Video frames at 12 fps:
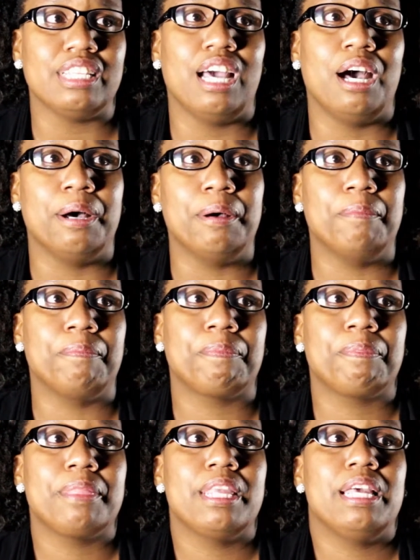
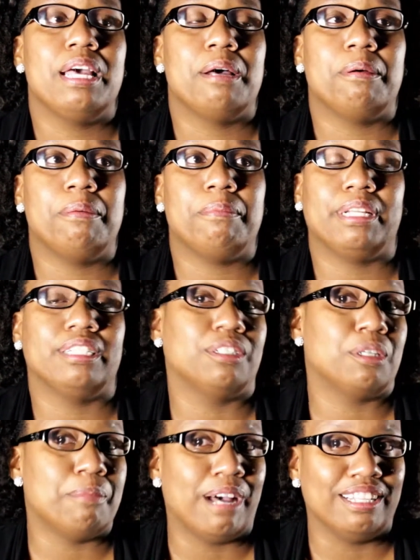But
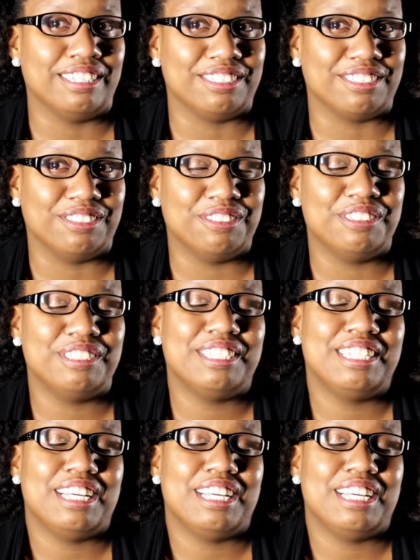little by little,